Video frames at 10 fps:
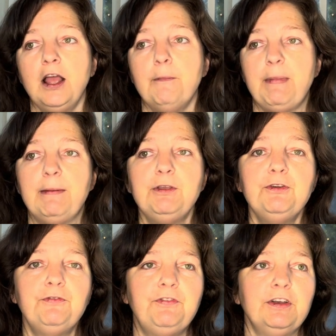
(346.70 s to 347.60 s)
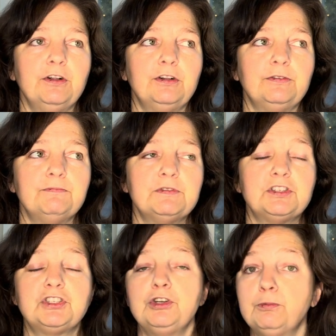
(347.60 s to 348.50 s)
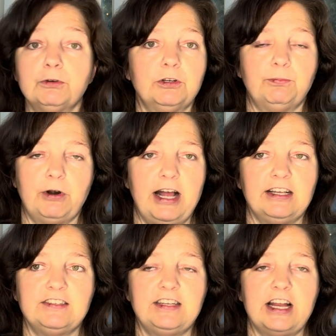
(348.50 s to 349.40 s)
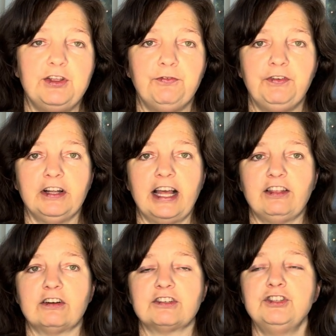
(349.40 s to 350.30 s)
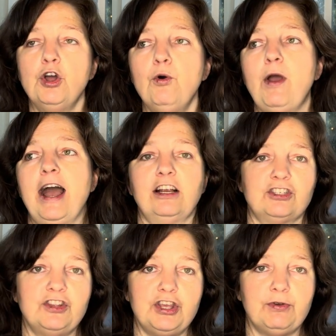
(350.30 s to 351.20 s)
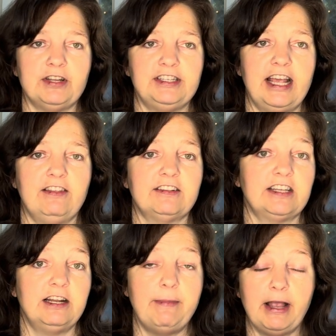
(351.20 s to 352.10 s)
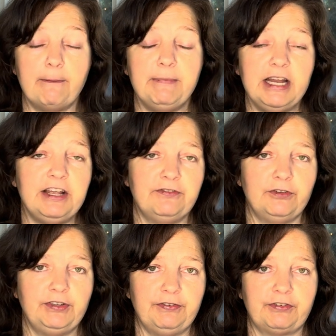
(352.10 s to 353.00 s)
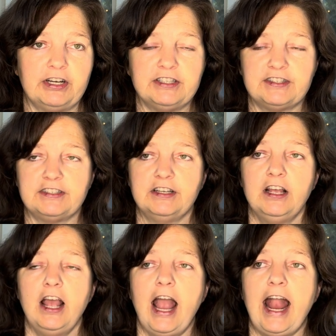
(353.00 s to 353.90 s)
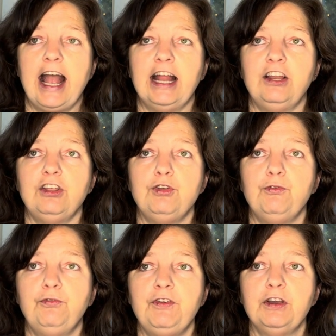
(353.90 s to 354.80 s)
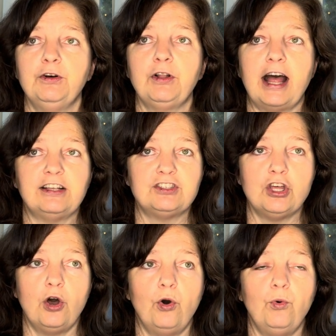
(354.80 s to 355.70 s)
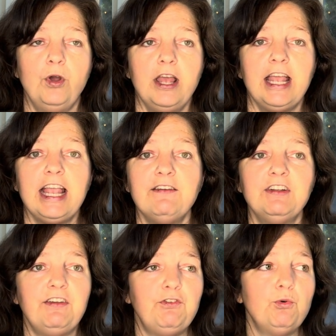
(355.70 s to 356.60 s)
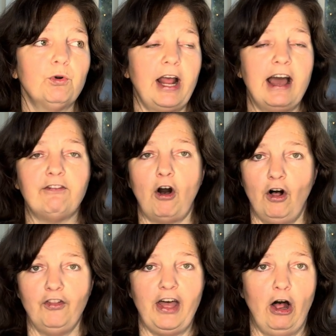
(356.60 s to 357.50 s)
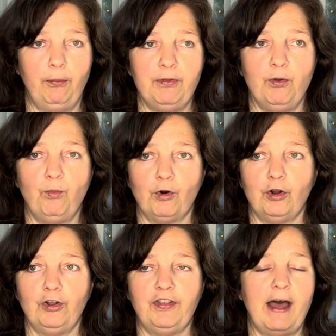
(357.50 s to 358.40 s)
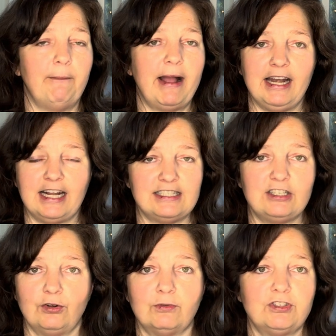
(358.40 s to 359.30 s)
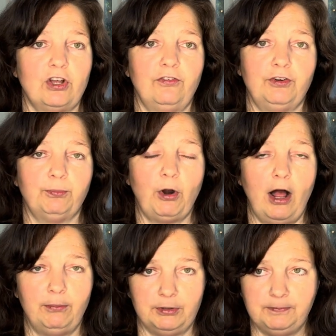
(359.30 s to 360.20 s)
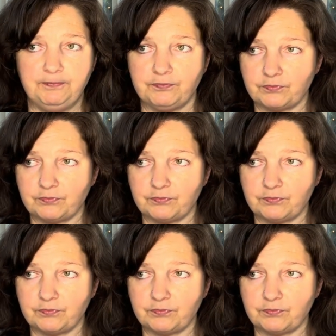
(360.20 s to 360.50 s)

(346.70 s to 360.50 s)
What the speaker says: Maybe you feel super depressed and you feel like there's no action that you can take that's going to make a meaningful difference. And you feel as though even if you were to have all the help in the world, that might not still resolve your problem.